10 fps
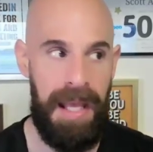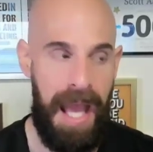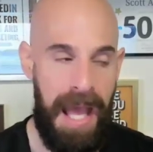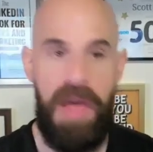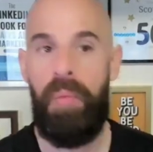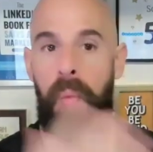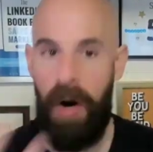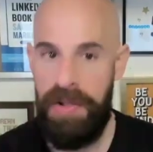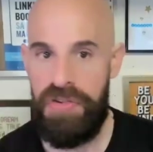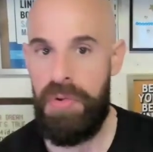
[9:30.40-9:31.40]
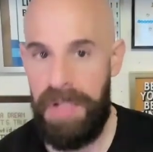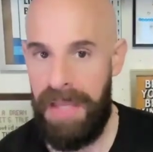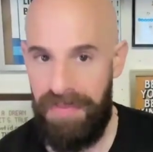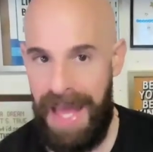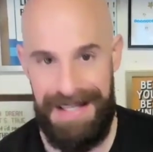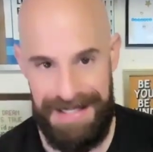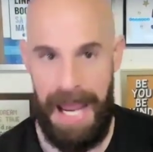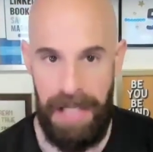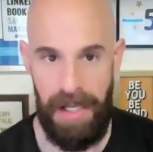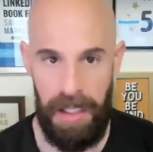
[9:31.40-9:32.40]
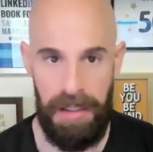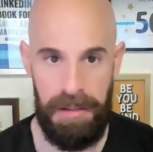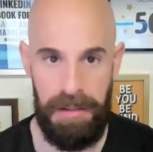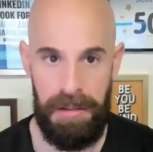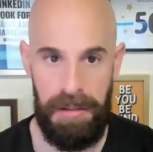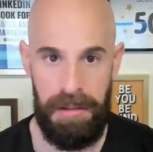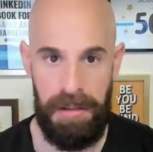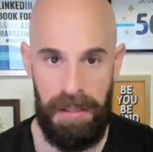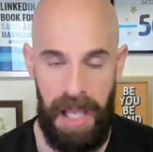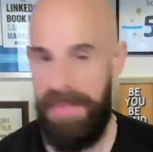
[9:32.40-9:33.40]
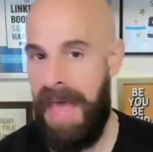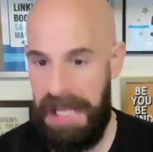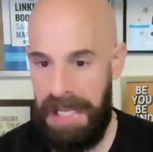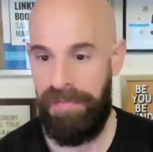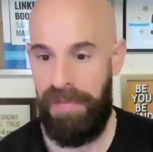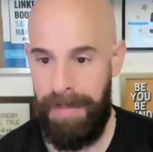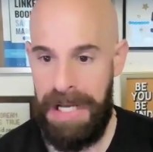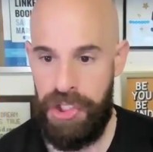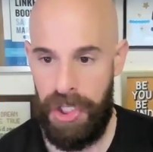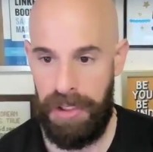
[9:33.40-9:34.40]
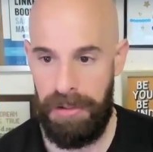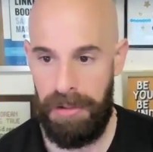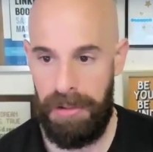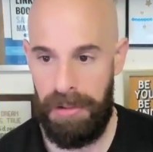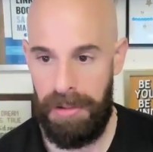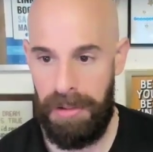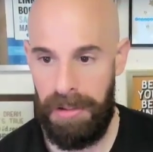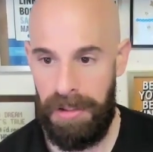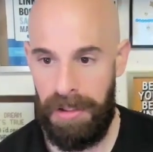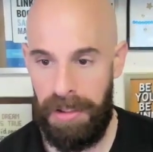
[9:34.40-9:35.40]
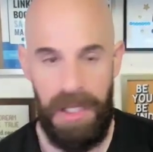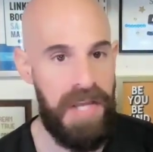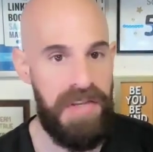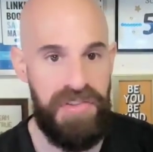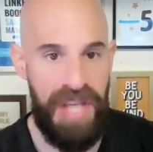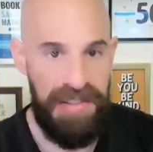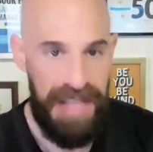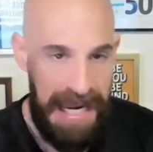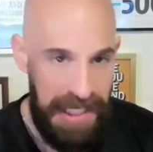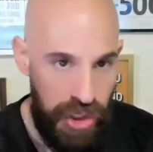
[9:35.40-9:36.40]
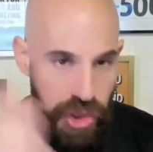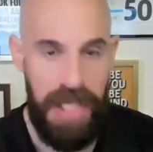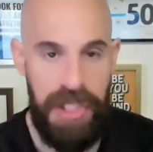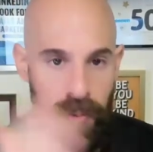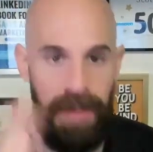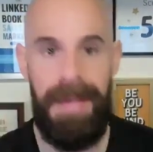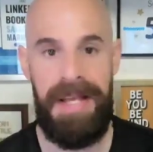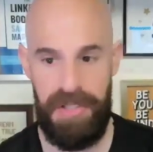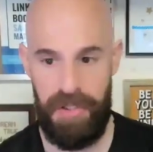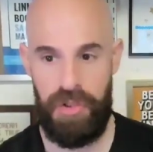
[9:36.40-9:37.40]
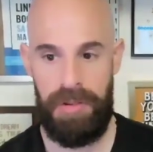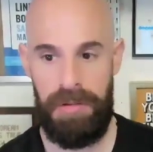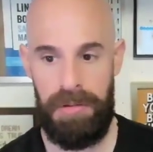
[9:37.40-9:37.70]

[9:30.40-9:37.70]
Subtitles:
And then once you get that data and that information, send a genuine message.